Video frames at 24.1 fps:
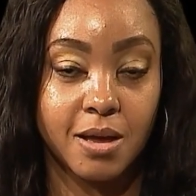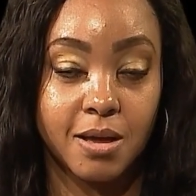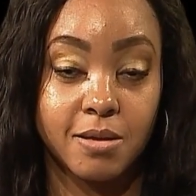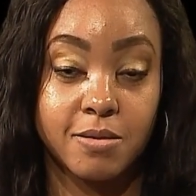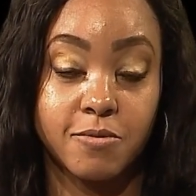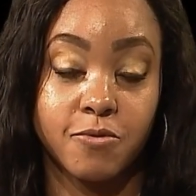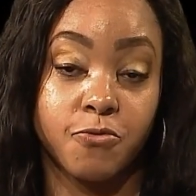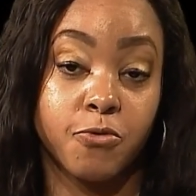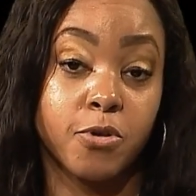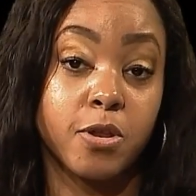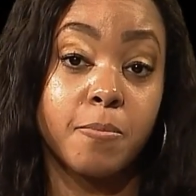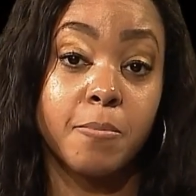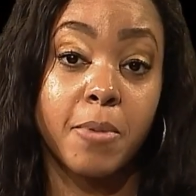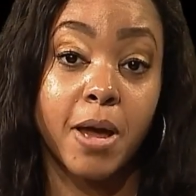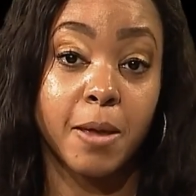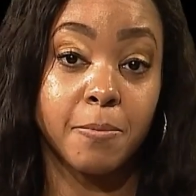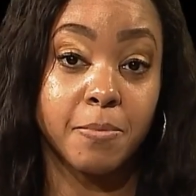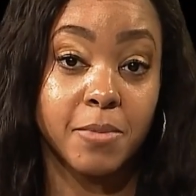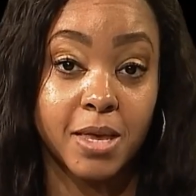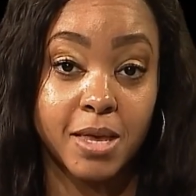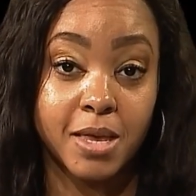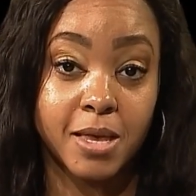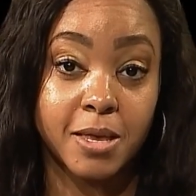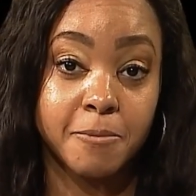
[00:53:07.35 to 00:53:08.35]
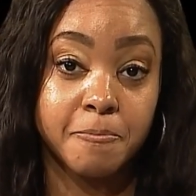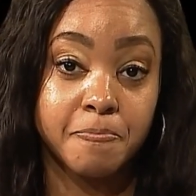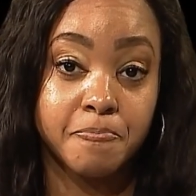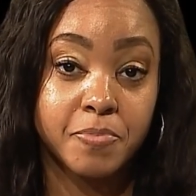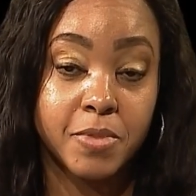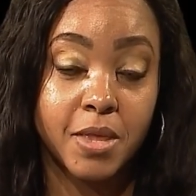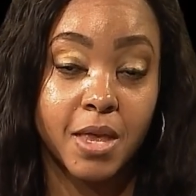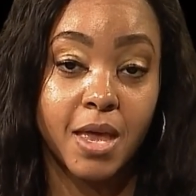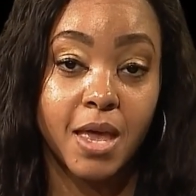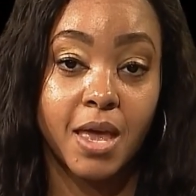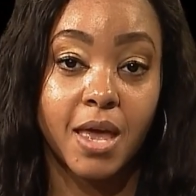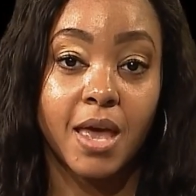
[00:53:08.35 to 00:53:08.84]
It's written by me
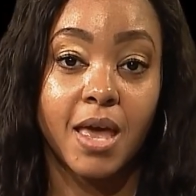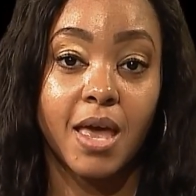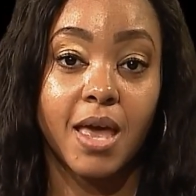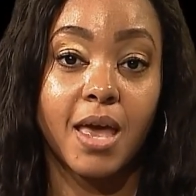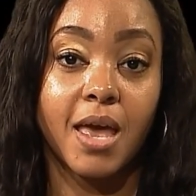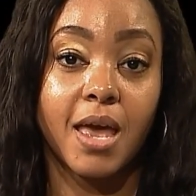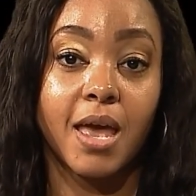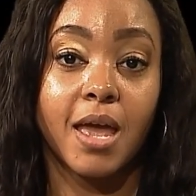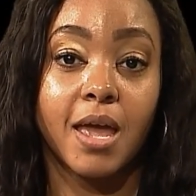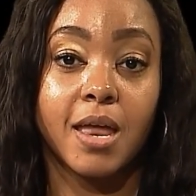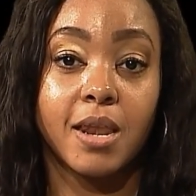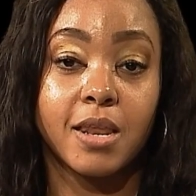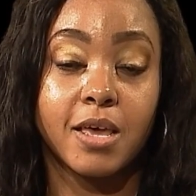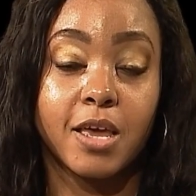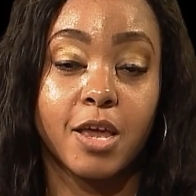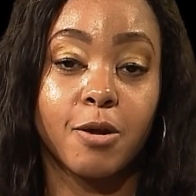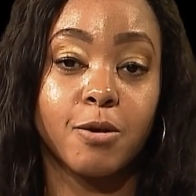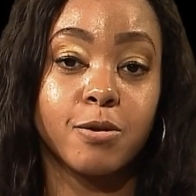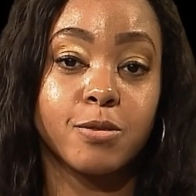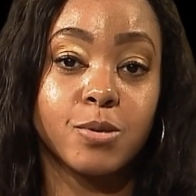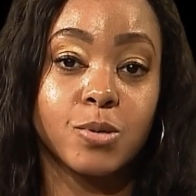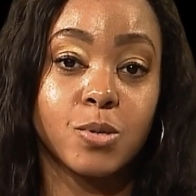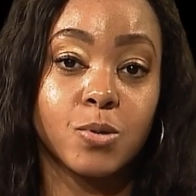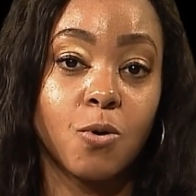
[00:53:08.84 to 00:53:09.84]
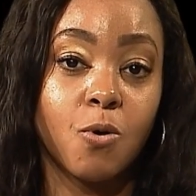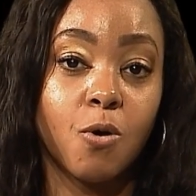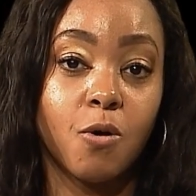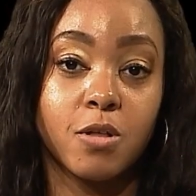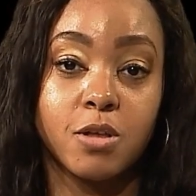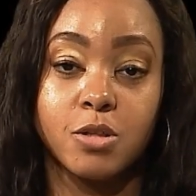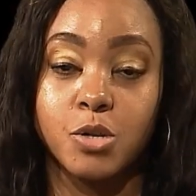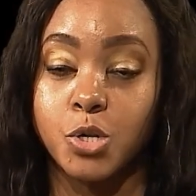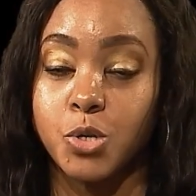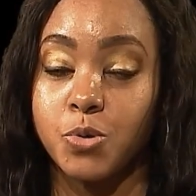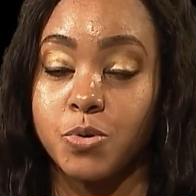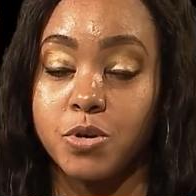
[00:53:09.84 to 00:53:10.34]
and the characters are all
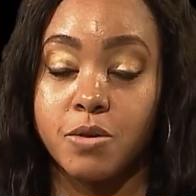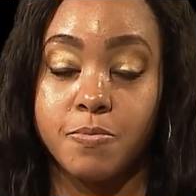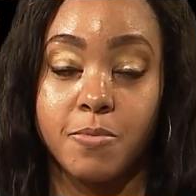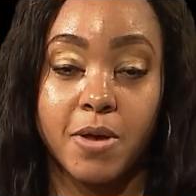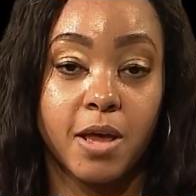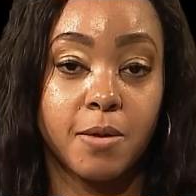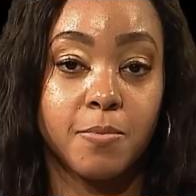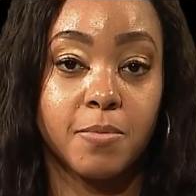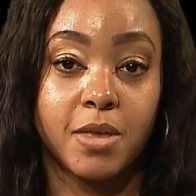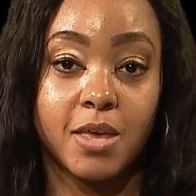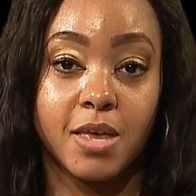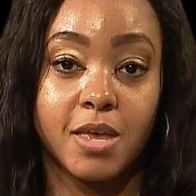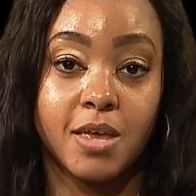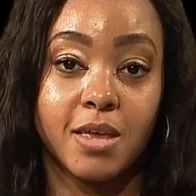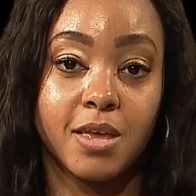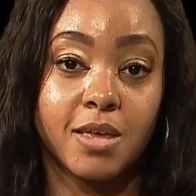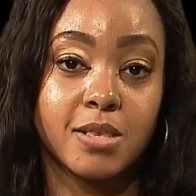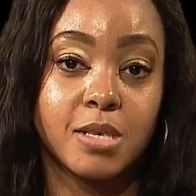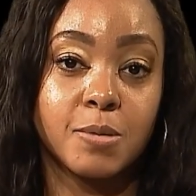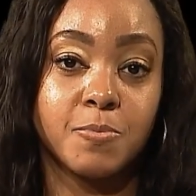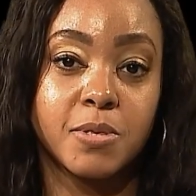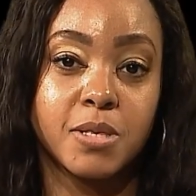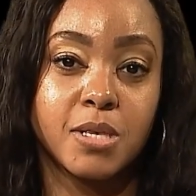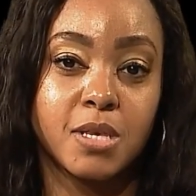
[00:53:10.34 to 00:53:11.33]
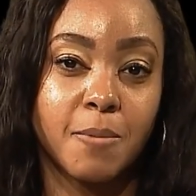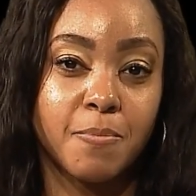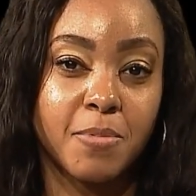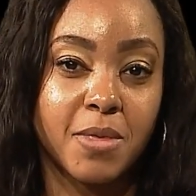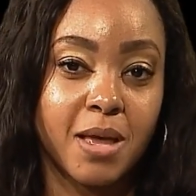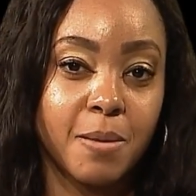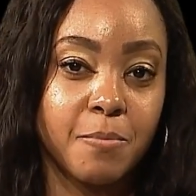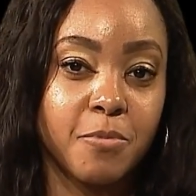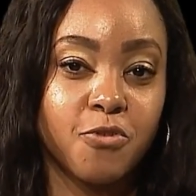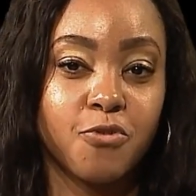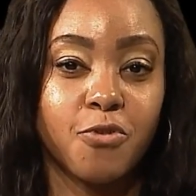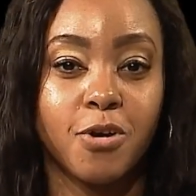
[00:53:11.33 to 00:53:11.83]
illustrated by me. It's been something
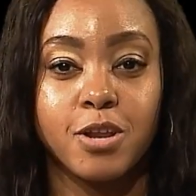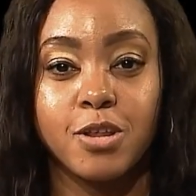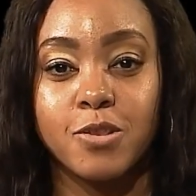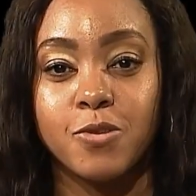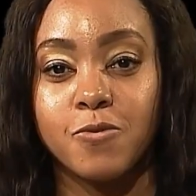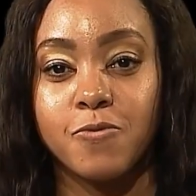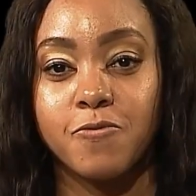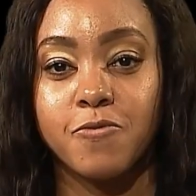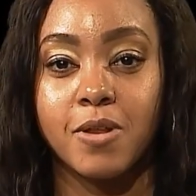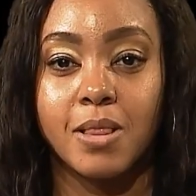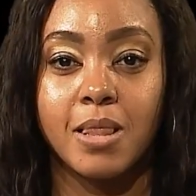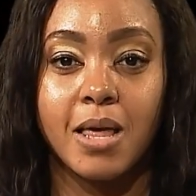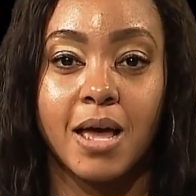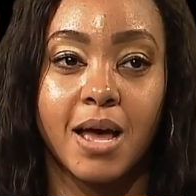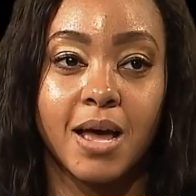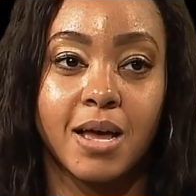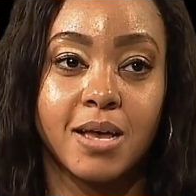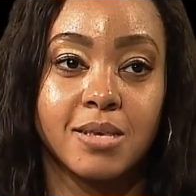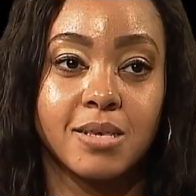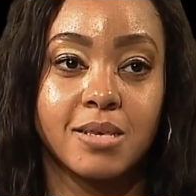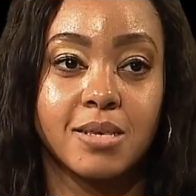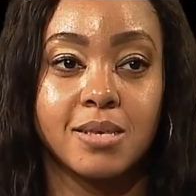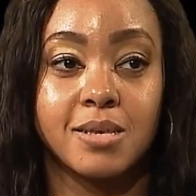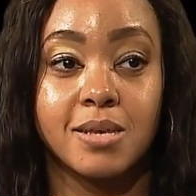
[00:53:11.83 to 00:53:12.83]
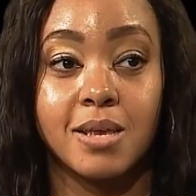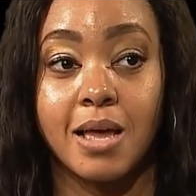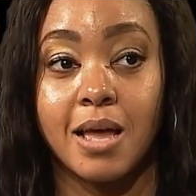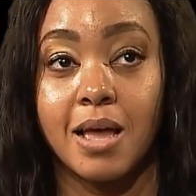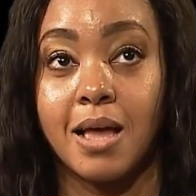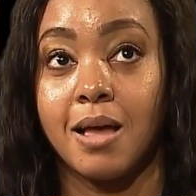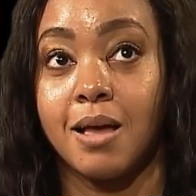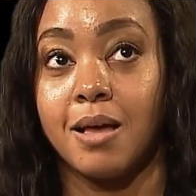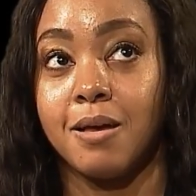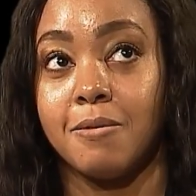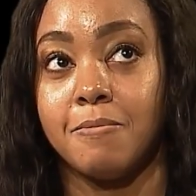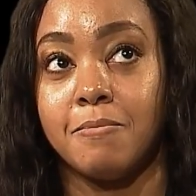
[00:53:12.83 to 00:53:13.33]
I've been trying to do for the last
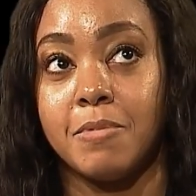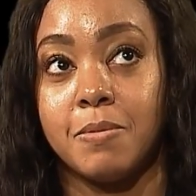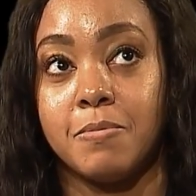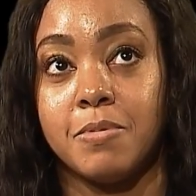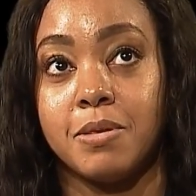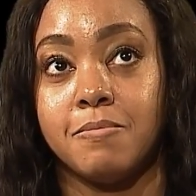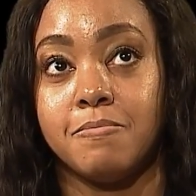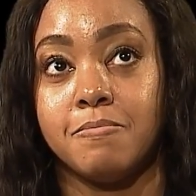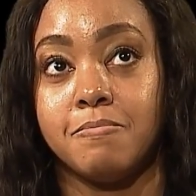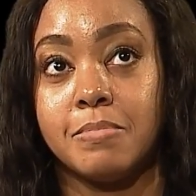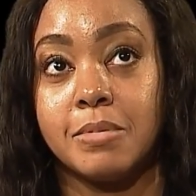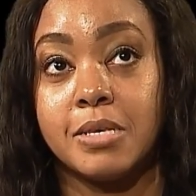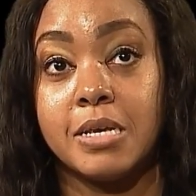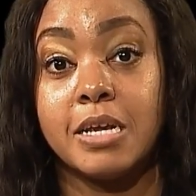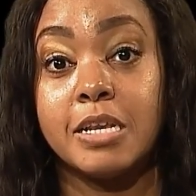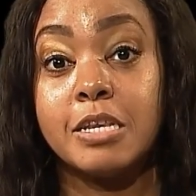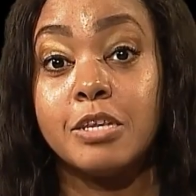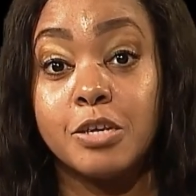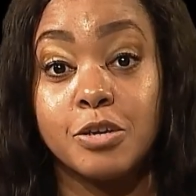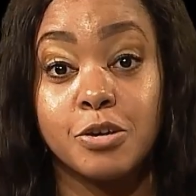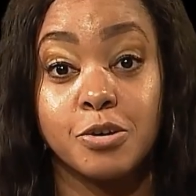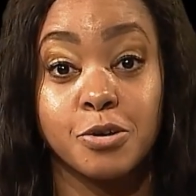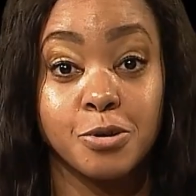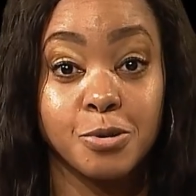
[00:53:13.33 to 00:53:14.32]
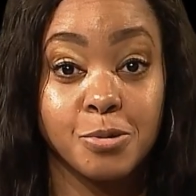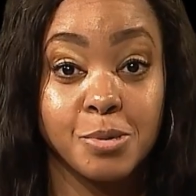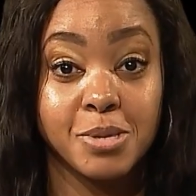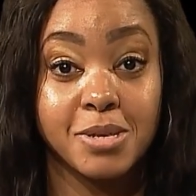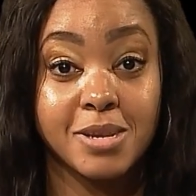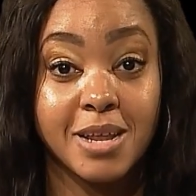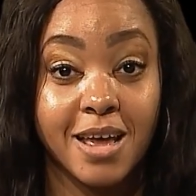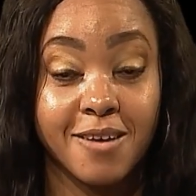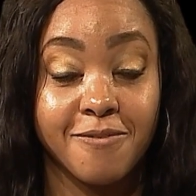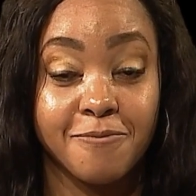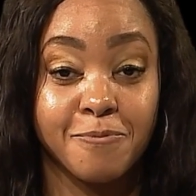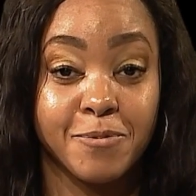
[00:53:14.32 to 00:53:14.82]
maybe 10 years, and
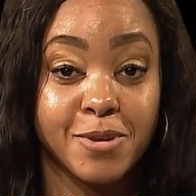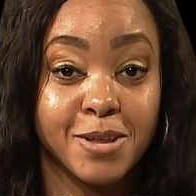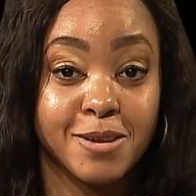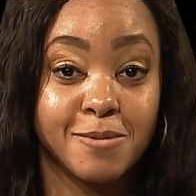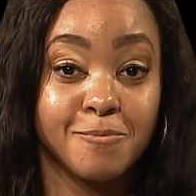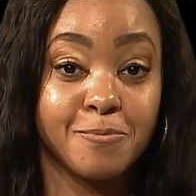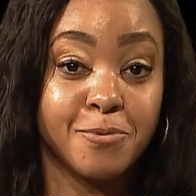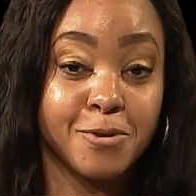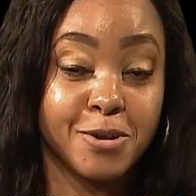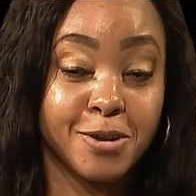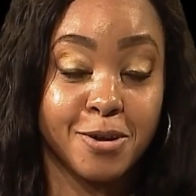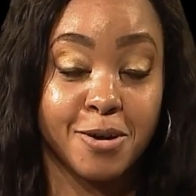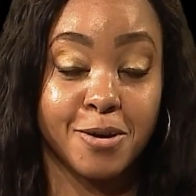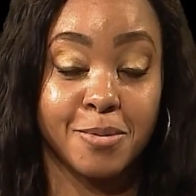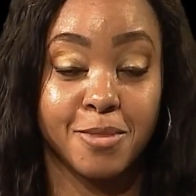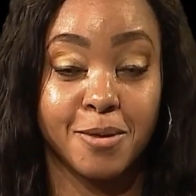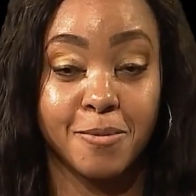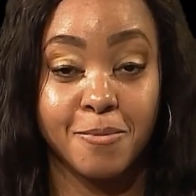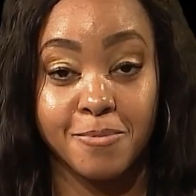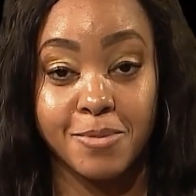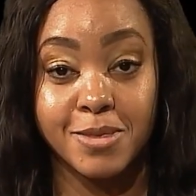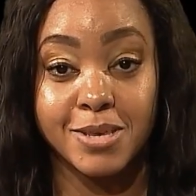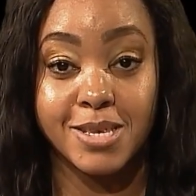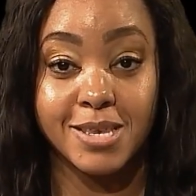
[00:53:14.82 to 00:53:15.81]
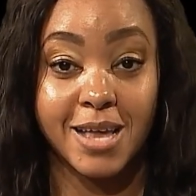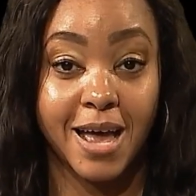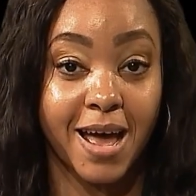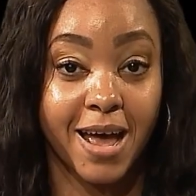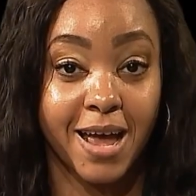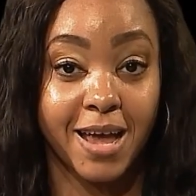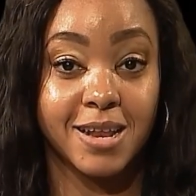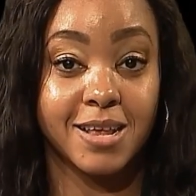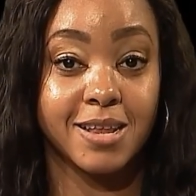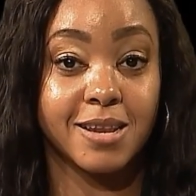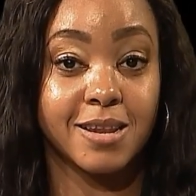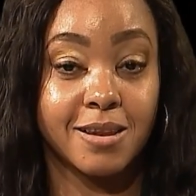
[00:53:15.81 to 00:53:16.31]
I've been putting on the
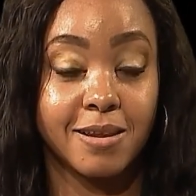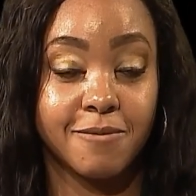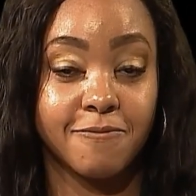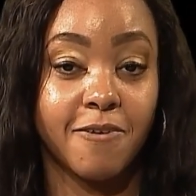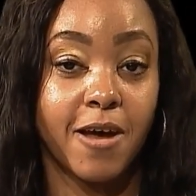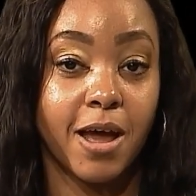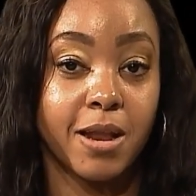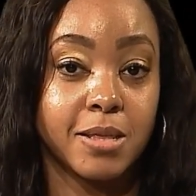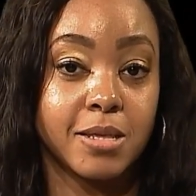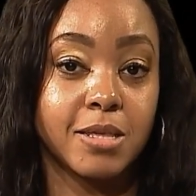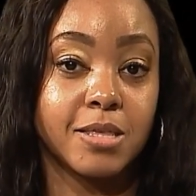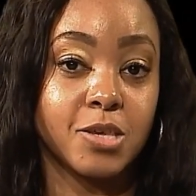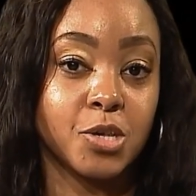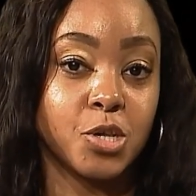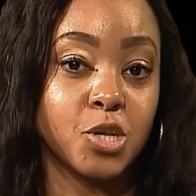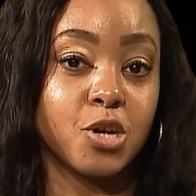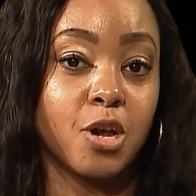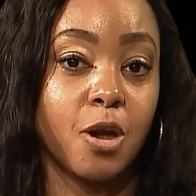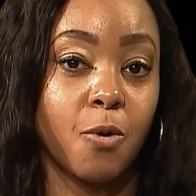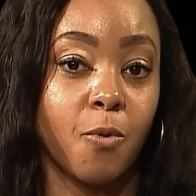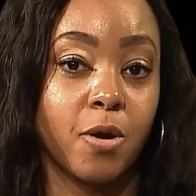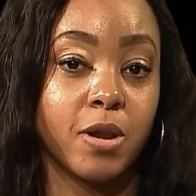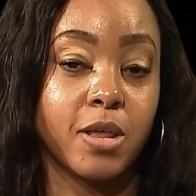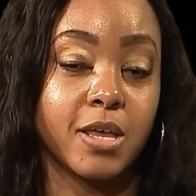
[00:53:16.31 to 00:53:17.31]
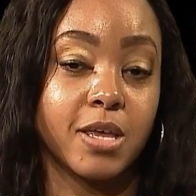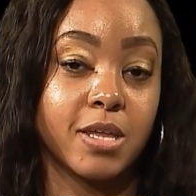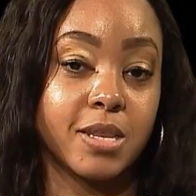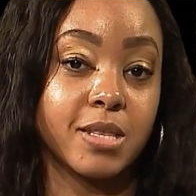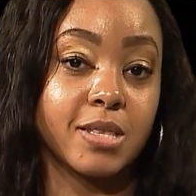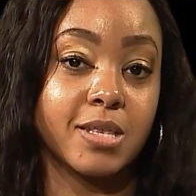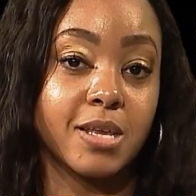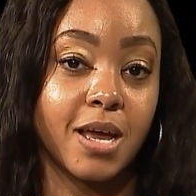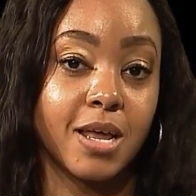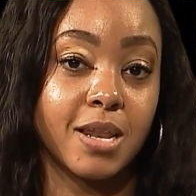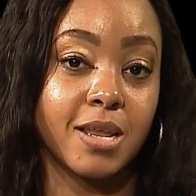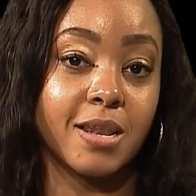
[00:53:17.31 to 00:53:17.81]
side, and finally this year I want to get it
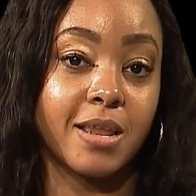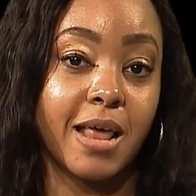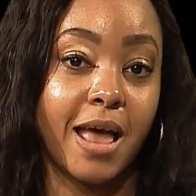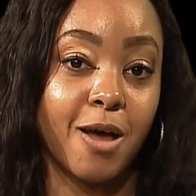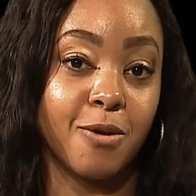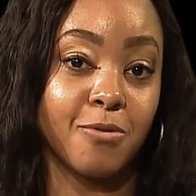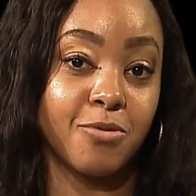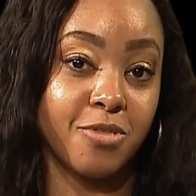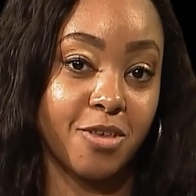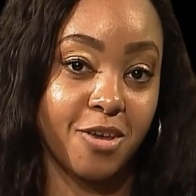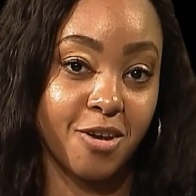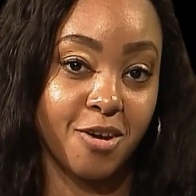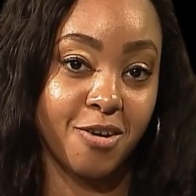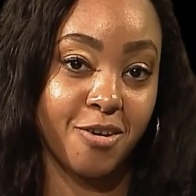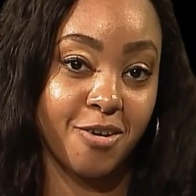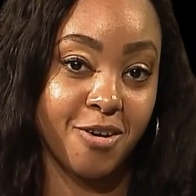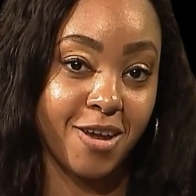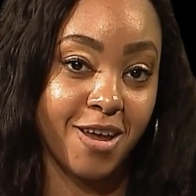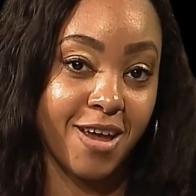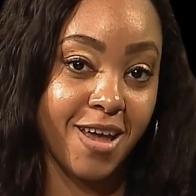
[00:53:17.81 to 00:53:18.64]
done and out there.